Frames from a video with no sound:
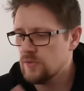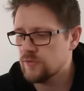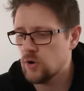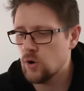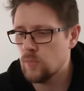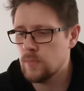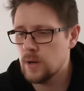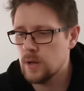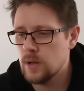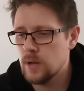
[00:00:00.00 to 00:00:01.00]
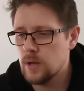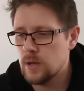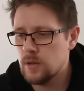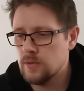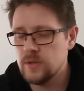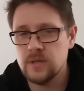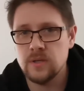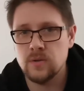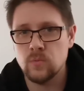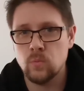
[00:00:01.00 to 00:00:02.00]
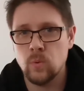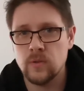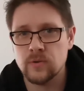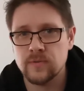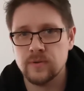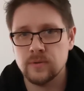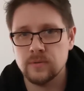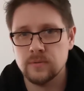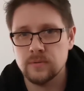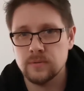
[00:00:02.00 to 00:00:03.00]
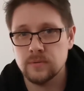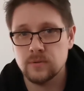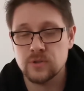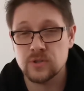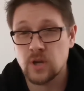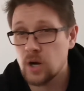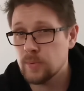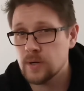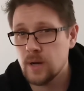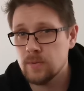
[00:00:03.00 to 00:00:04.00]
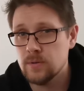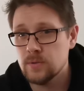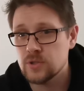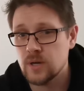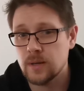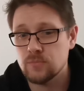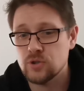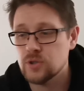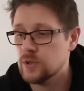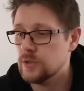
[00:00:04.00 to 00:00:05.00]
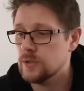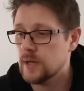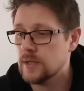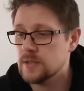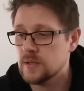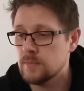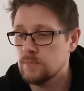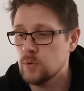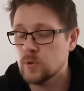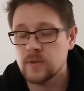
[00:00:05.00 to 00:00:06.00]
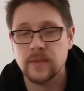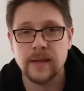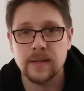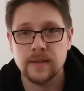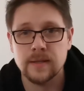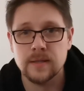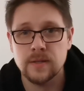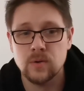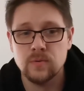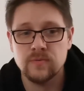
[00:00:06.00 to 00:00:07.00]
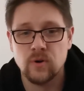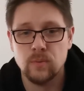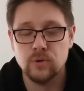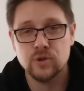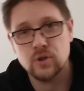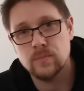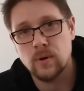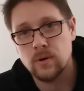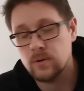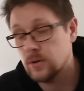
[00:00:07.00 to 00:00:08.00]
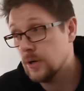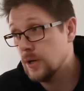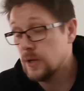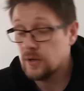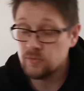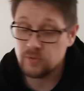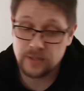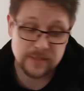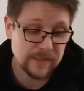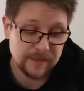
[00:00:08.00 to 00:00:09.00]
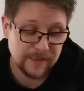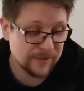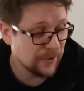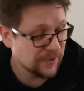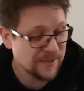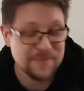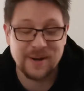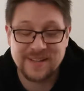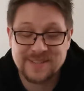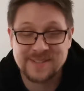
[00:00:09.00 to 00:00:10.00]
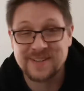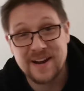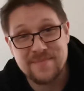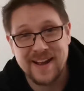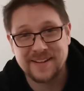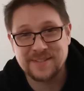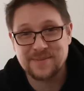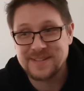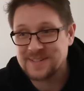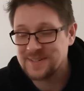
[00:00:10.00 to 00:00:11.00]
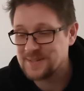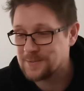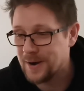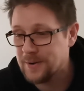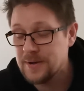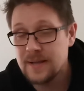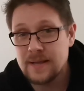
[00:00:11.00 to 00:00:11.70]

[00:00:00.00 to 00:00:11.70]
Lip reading: from the wonderful Scarborough Couple, which I'm sure you guys more than likely know from YouTube, or realistically I talk to them on Instagram and Twitter as well.